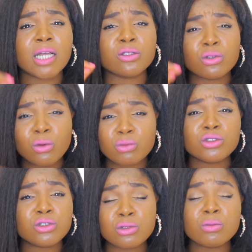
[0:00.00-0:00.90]
that
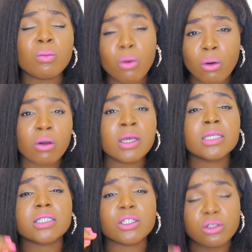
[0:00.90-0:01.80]
knows you more
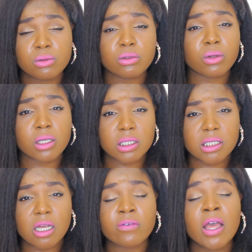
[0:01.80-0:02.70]
than you know
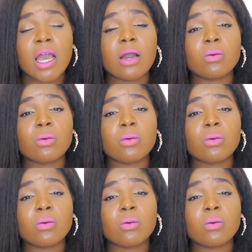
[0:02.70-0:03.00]
yourself.